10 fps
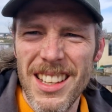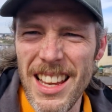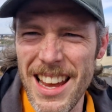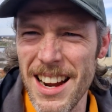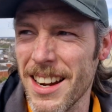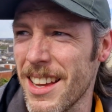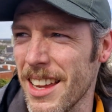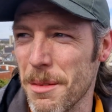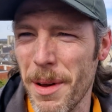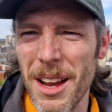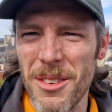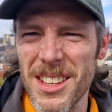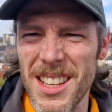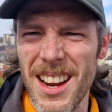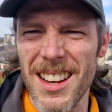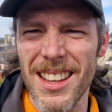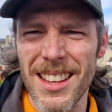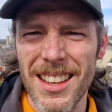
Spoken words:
later and I'm back where I started.